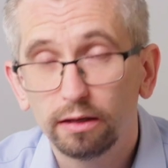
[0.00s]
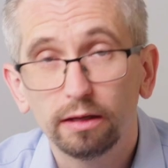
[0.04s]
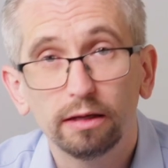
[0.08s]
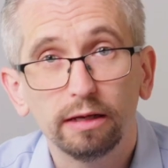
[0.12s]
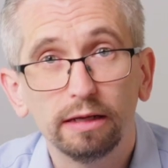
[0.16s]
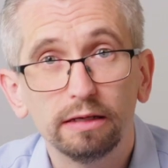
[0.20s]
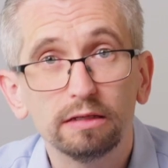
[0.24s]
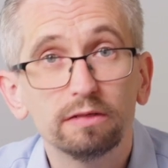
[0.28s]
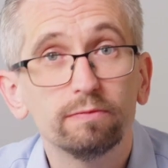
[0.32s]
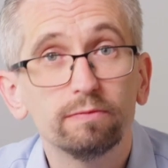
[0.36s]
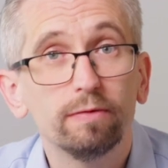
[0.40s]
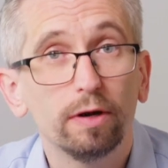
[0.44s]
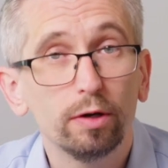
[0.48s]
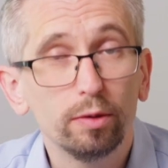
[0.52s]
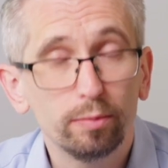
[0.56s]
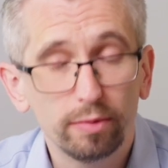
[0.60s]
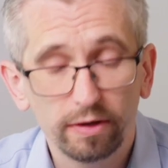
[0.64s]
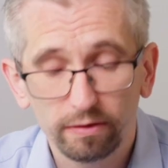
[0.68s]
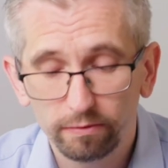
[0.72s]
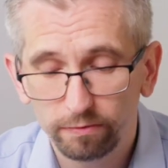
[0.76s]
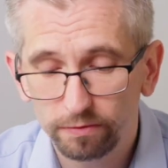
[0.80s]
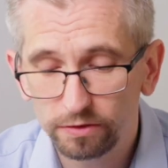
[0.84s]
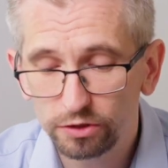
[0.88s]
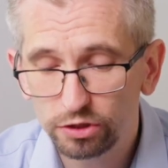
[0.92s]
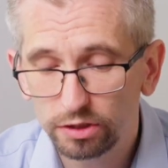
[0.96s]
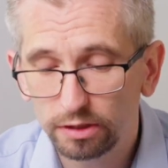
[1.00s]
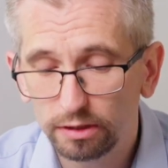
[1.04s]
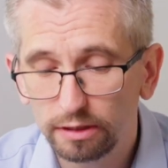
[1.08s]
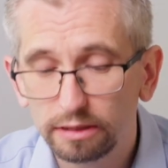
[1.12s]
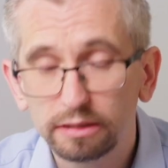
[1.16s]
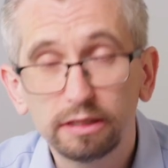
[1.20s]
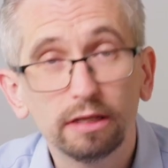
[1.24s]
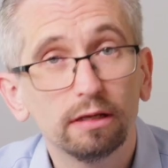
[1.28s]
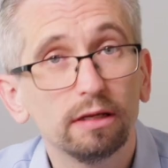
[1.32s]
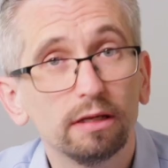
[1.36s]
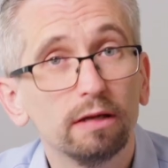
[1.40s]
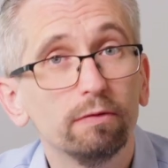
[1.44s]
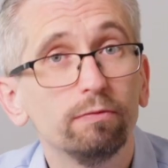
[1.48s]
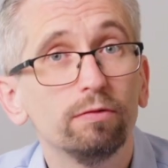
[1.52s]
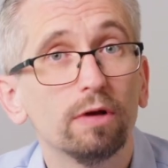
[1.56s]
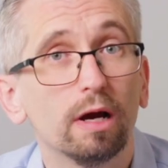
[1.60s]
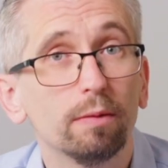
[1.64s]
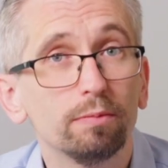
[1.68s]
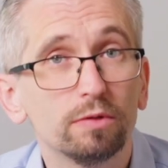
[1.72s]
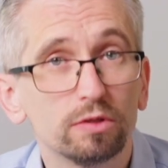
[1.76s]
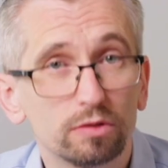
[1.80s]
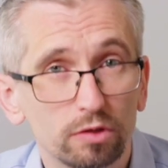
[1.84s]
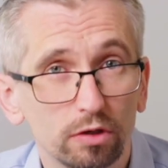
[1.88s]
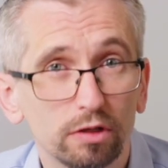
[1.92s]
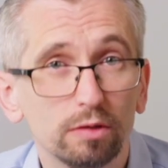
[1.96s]
It is very beneficial. It can give you up
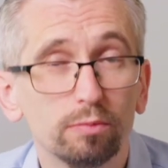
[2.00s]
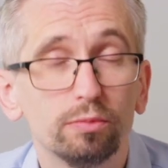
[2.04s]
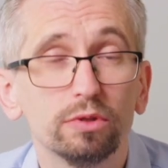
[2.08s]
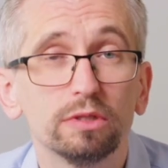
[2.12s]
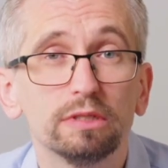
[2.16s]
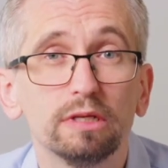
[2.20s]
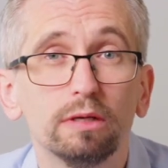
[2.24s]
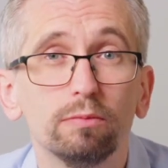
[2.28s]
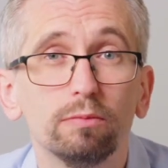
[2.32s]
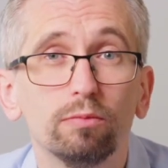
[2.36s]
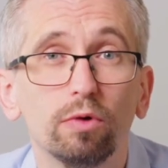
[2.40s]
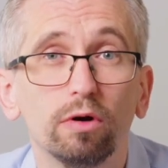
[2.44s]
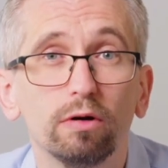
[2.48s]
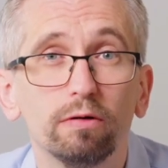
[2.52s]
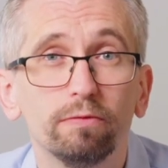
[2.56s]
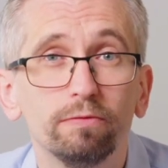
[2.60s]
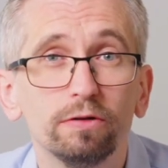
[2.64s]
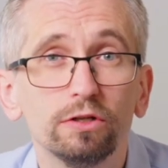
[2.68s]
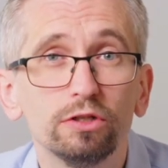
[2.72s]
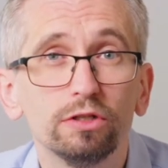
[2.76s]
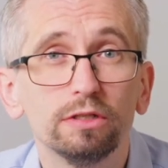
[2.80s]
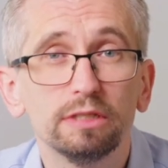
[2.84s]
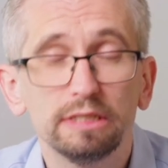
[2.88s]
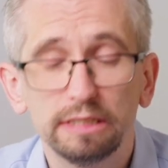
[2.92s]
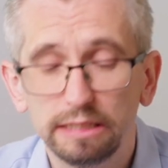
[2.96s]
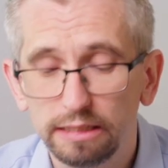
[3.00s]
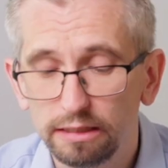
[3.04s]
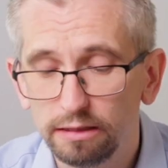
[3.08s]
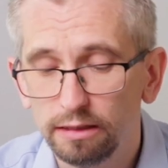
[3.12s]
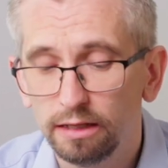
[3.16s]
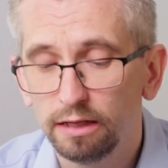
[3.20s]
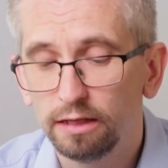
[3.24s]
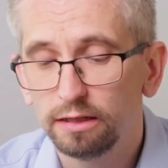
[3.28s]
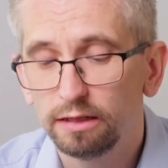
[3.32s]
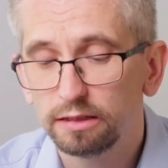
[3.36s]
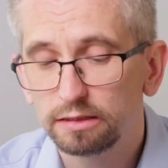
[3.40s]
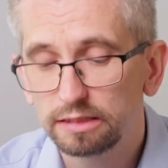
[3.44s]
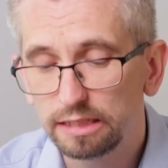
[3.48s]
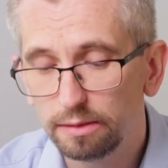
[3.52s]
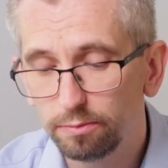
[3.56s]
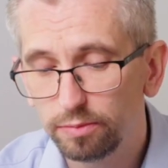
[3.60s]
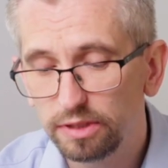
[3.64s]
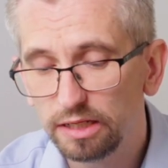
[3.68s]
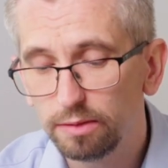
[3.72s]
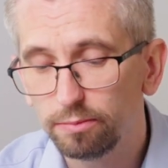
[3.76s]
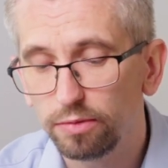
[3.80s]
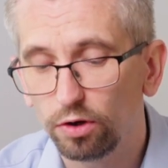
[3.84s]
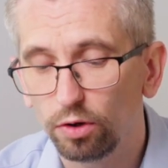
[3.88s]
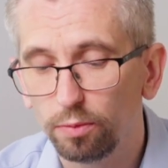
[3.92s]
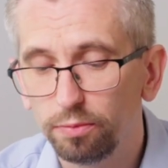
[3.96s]
to 30% more efficiency
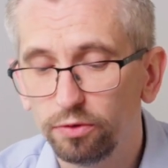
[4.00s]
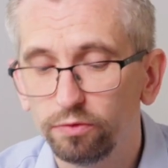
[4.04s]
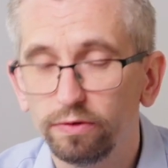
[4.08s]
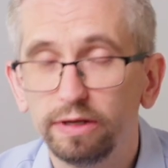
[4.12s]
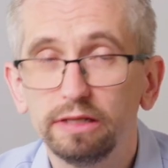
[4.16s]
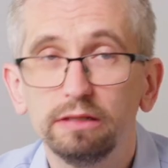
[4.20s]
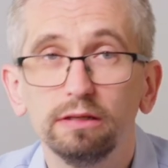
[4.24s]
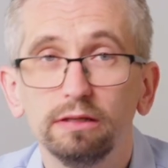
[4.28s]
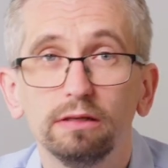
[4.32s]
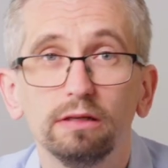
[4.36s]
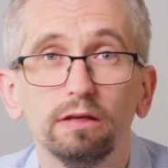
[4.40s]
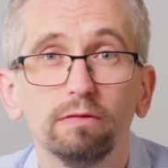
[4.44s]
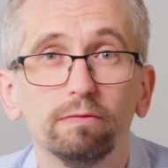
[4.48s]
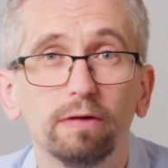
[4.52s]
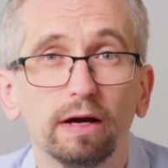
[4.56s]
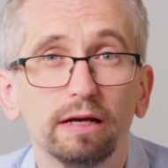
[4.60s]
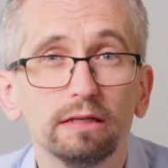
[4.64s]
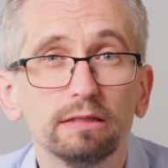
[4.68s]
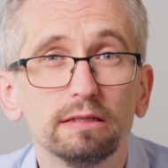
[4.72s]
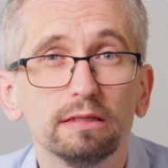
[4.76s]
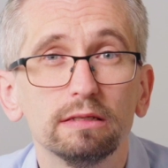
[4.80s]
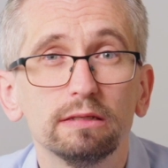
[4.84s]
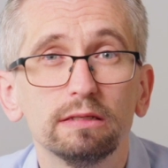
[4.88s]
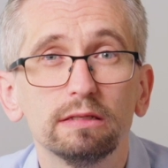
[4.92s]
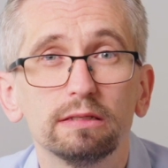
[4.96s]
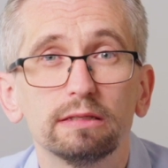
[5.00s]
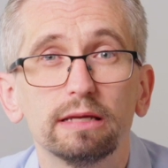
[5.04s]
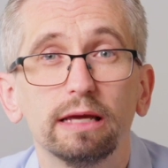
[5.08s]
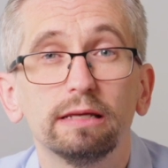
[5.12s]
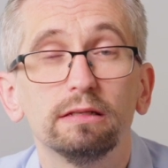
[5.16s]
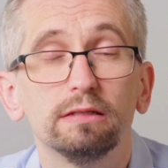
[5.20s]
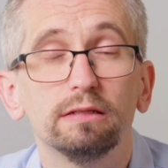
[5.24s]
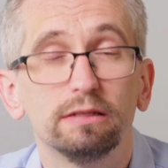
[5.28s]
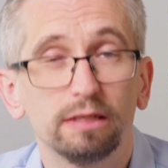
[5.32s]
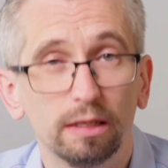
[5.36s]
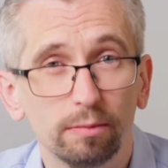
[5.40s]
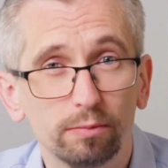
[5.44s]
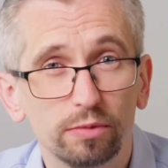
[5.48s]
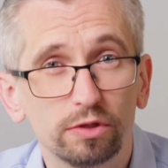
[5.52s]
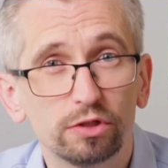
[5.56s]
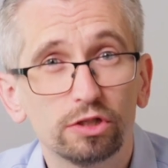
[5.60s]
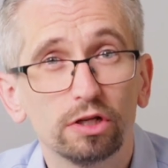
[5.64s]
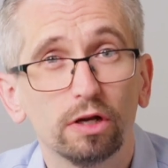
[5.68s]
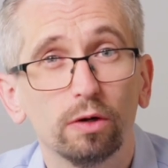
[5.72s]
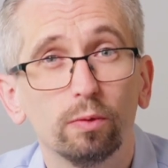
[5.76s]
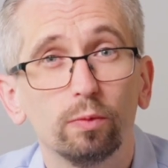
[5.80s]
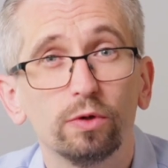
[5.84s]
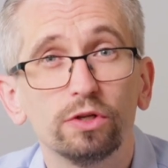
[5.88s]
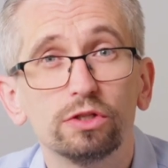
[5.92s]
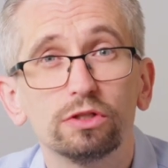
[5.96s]
simply by operating devices at a
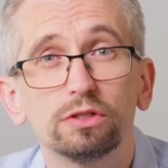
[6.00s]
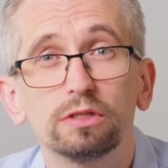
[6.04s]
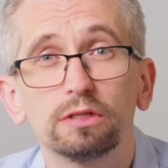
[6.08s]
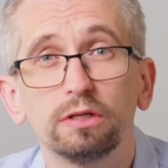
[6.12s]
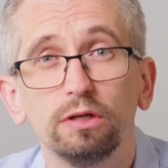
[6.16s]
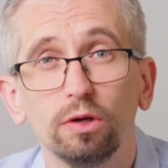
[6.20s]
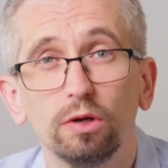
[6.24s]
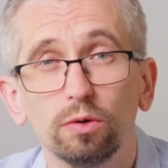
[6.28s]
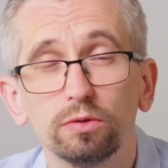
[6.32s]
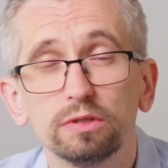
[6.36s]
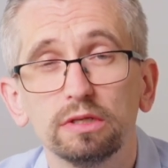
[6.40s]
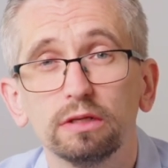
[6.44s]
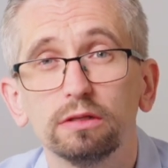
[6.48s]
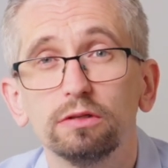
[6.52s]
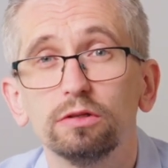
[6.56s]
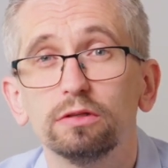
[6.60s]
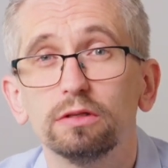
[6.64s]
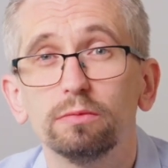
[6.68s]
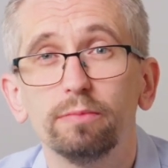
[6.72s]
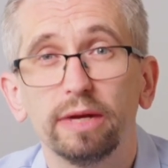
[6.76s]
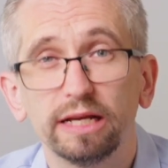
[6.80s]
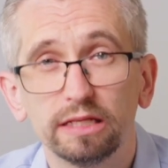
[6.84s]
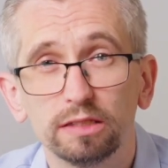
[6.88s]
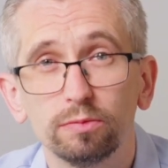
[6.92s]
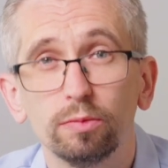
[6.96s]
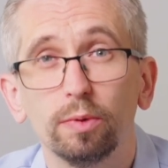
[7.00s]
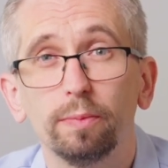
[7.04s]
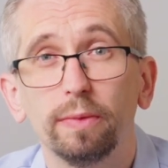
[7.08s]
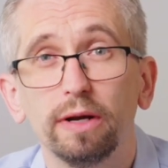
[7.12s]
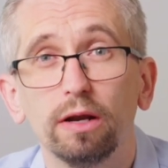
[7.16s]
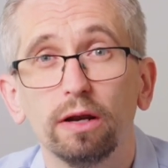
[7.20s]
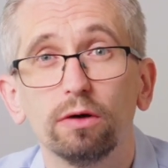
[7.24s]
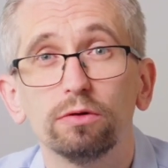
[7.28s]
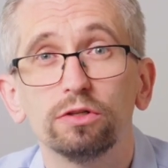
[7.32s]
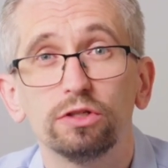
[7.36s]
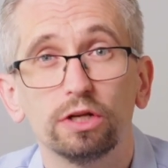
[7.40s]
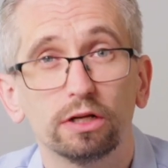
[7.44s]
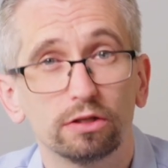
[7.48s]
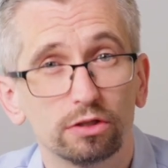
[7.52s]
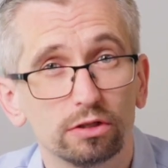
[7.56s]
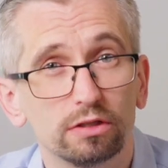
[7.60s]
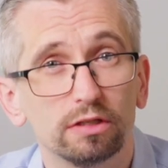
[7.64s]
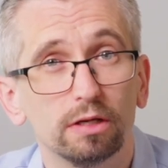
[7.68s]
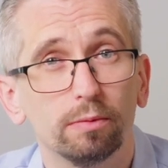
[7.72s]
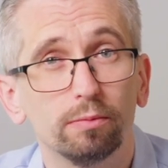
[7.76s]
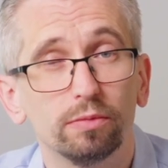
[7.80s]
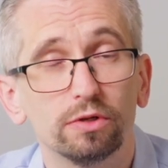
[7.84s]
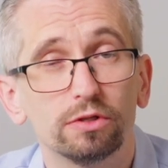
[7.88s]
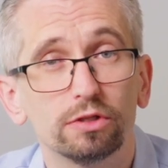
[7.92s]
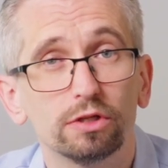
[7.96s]
temperature which is closer to the maximum allowed junction
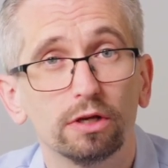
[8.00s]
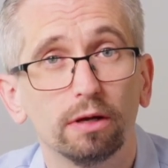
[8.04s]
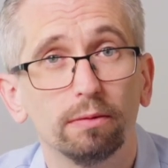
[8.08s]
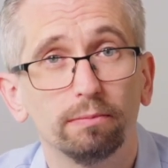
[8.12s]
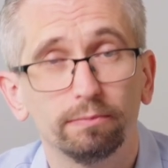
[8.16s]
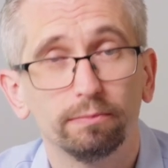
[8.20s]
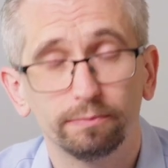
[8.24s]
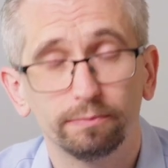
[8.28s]
temperature.